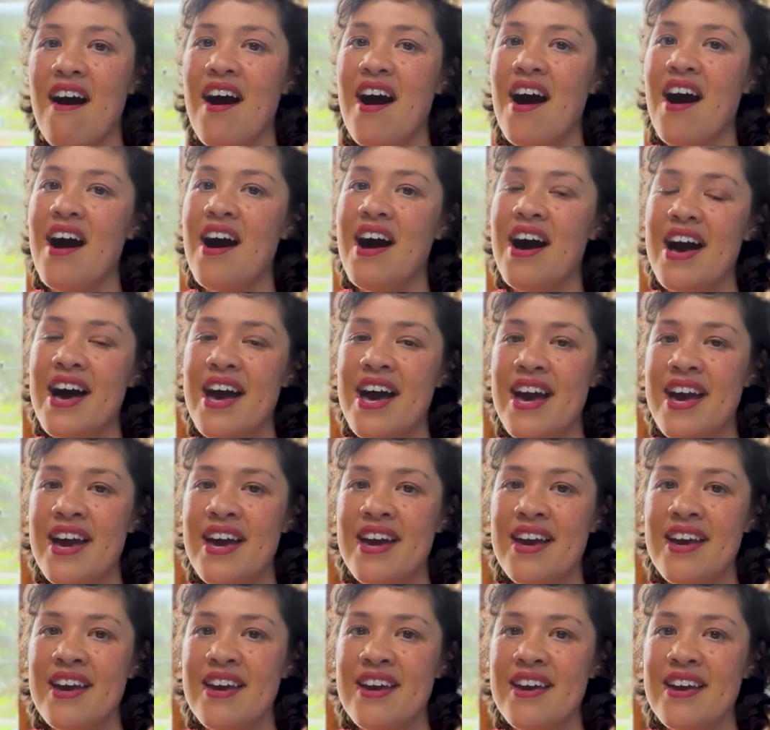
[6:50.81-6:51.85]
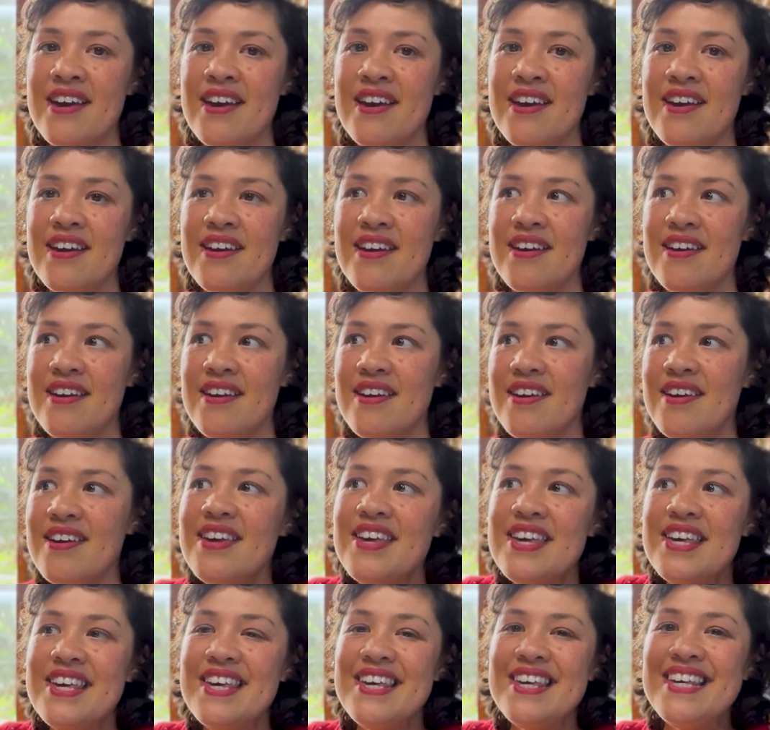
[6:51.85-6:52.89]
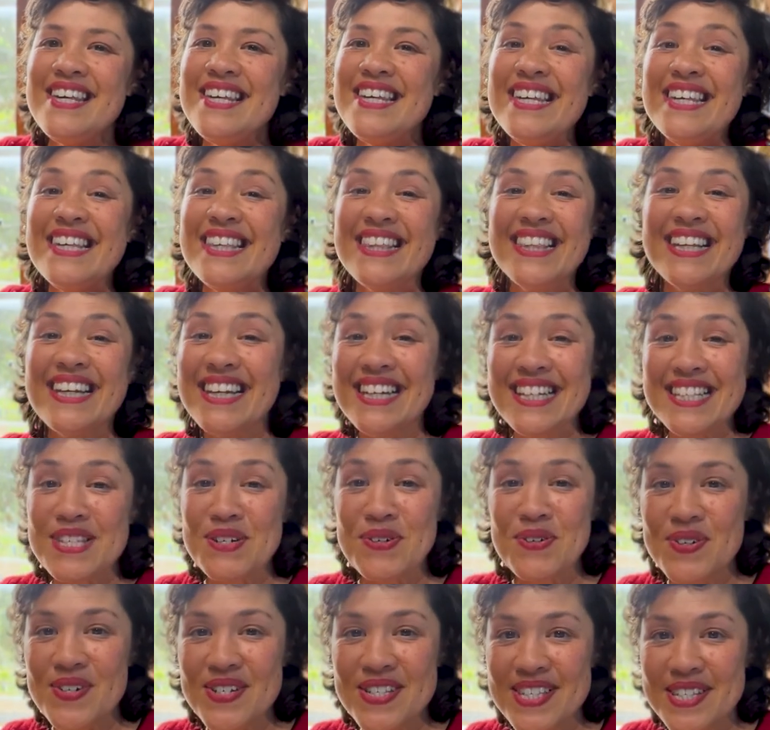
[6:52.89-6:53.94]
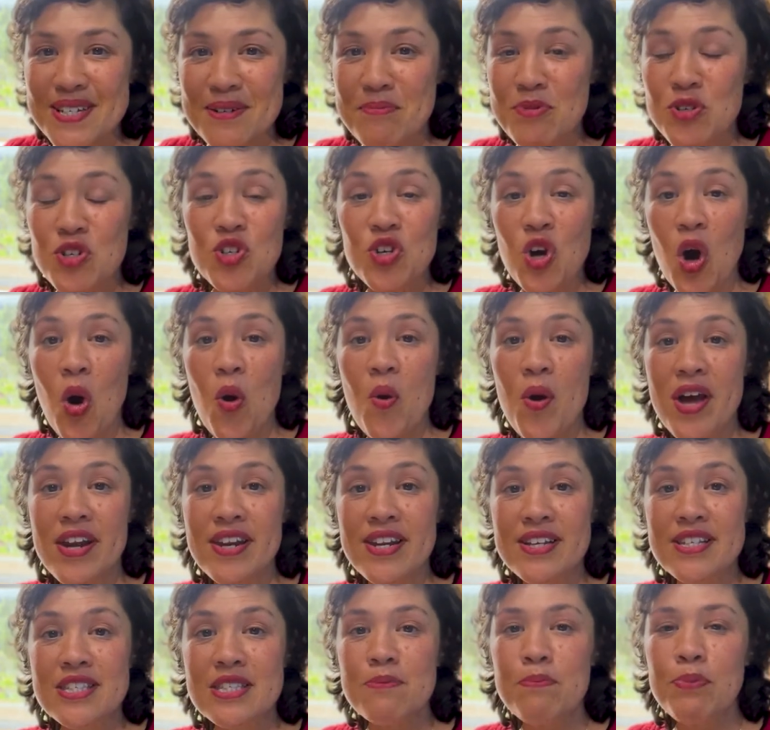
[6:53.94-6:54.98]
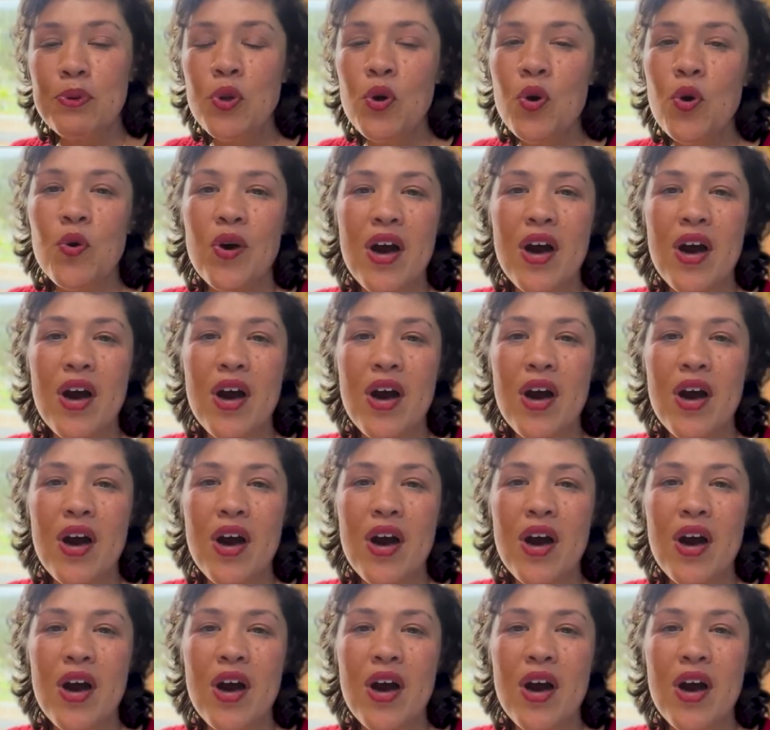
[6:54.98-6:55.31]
I think it's awesome to go and explore.